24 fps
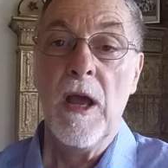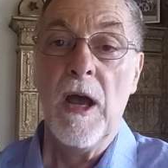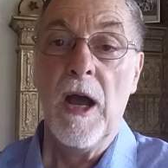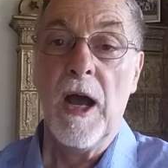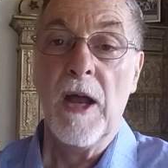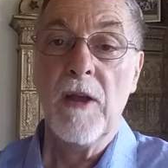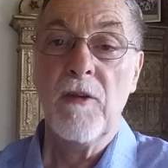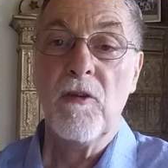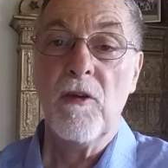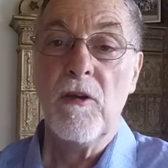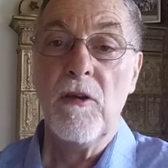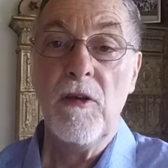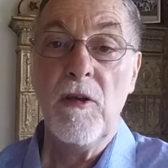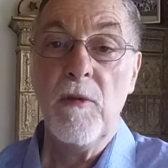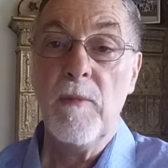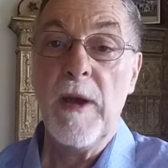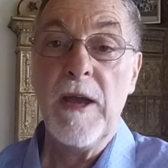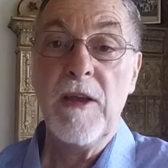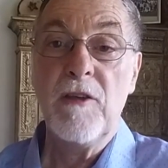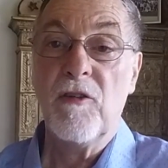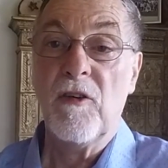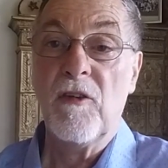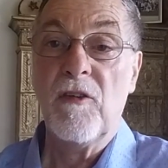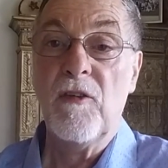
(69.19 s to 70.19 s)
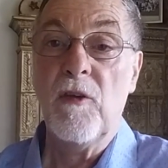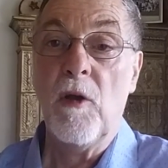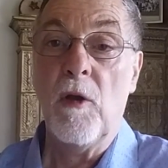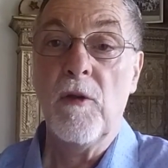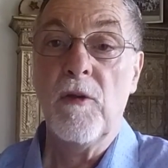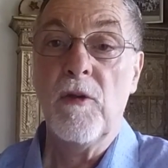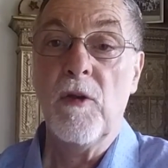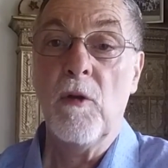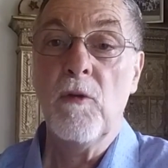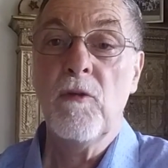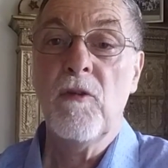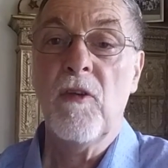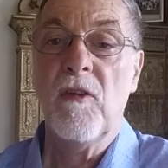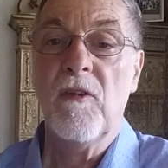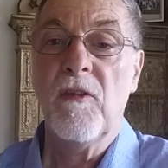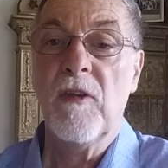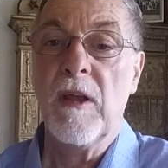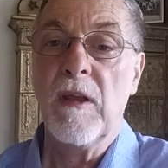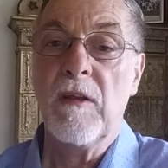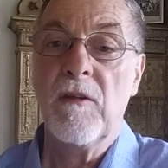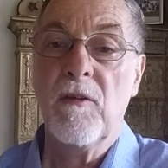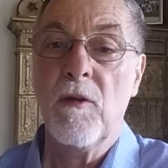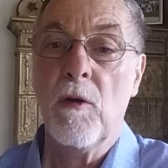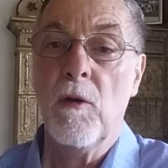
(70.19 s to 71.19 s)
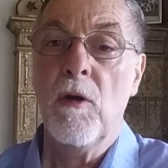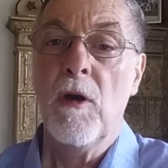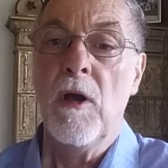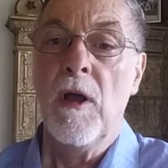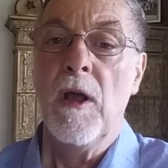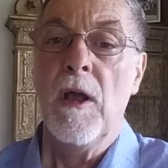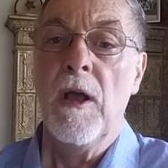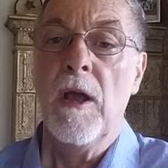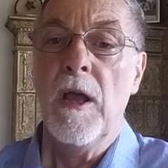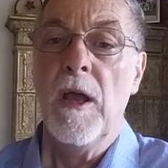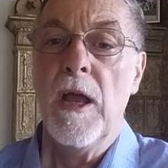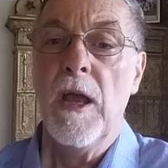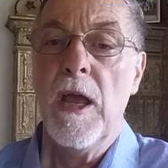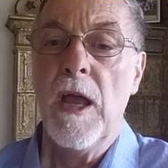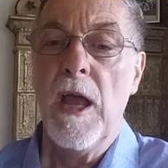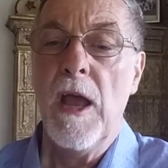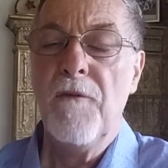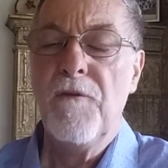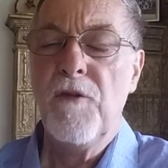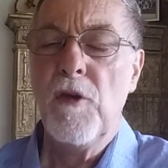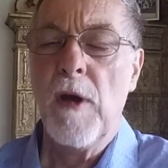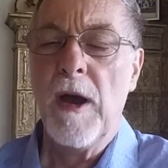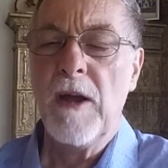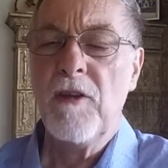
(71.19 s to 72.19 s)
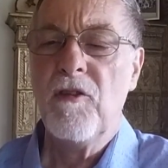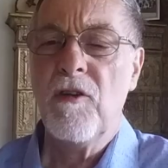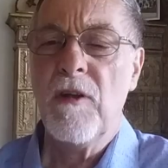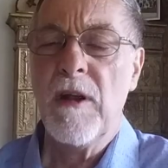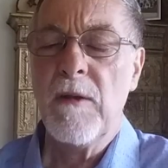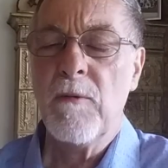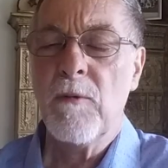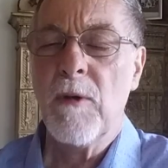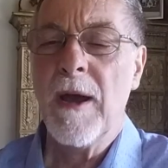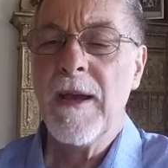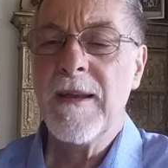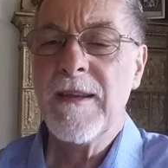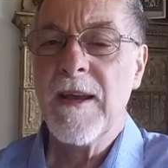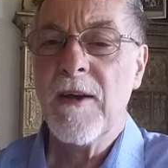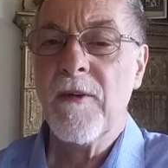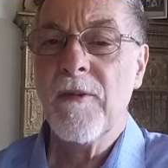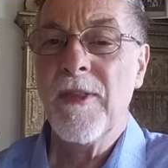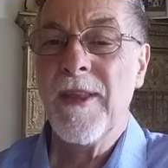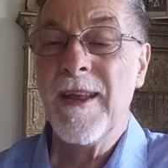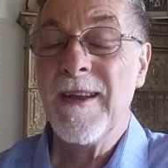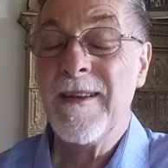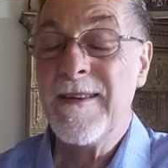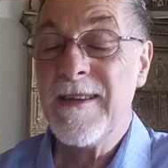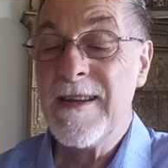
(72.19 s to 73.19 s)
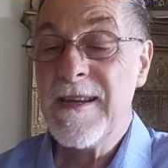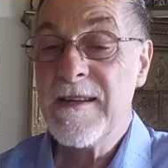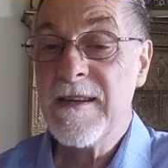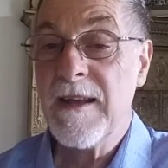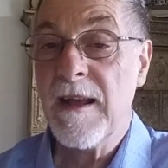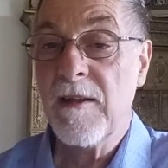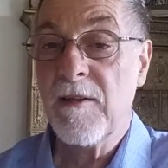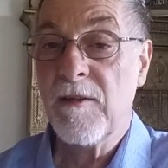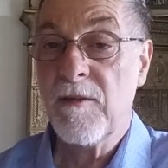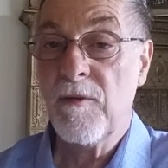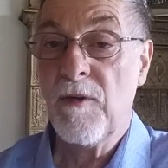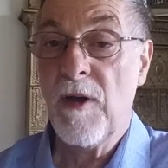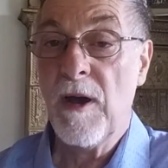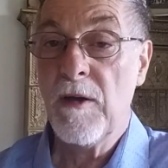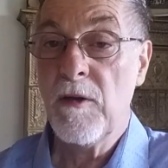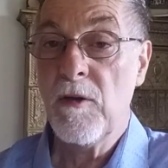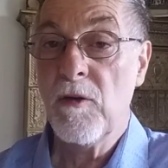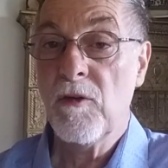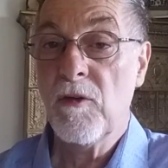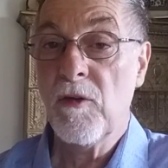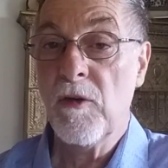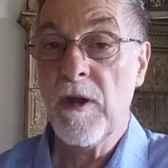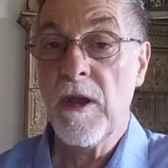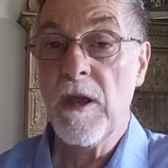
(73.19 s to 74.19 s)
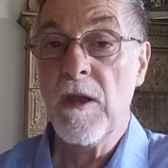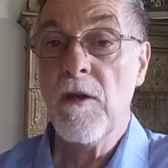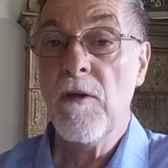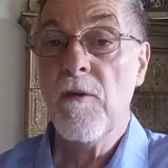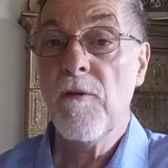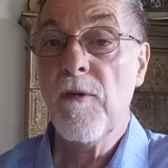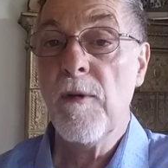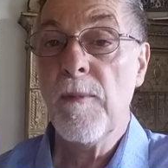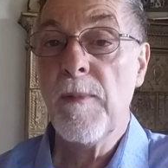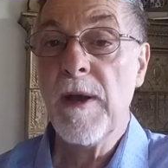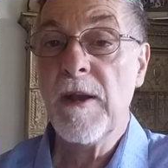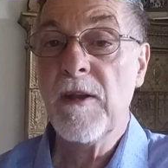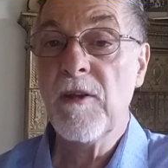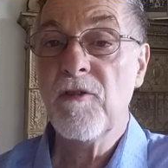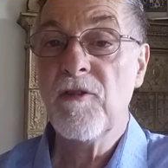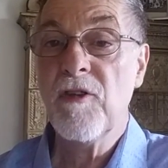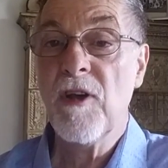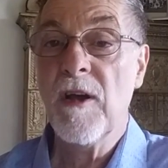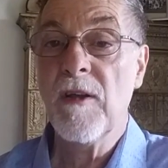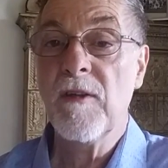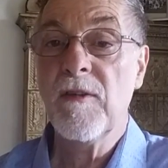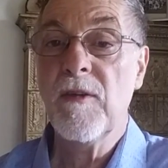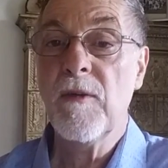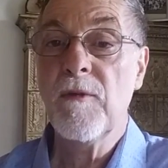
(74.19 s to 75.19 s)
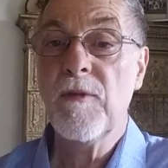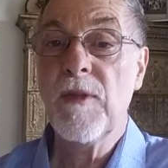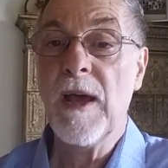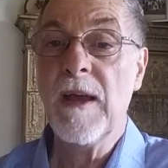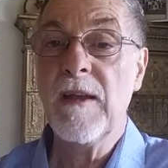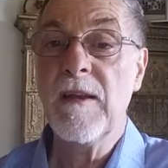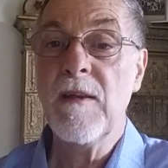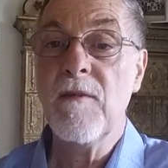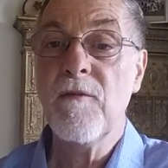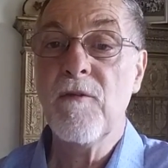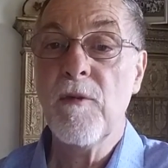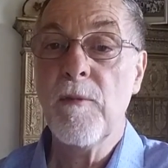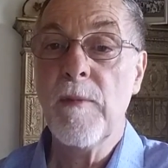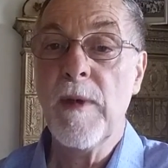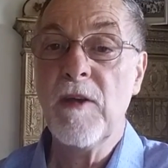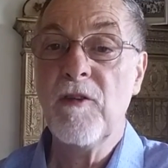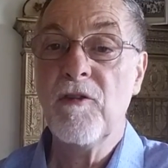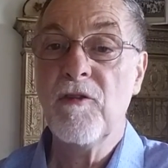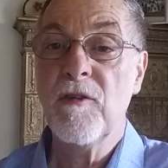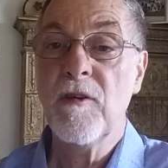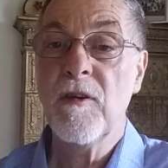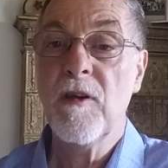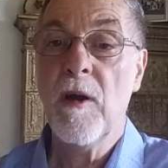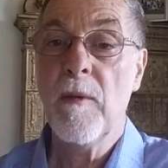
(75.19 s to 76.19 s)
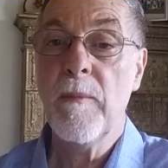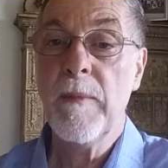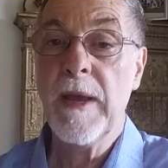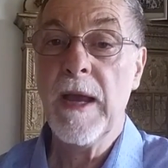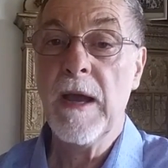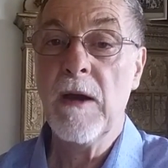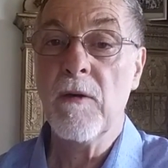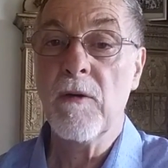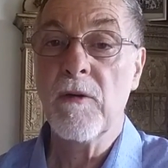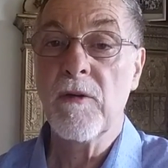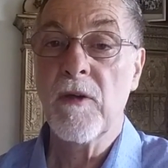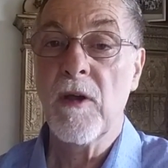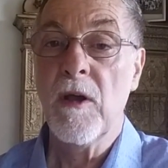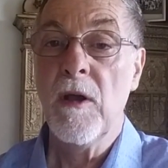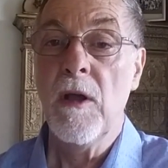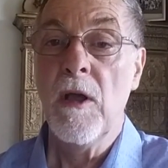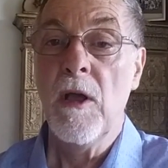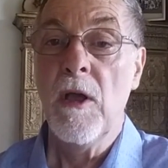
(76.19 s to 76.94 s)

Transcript: And you may just not notice it. So if you actually write down the details of how you're doing it, you have a better chance of that information coming out.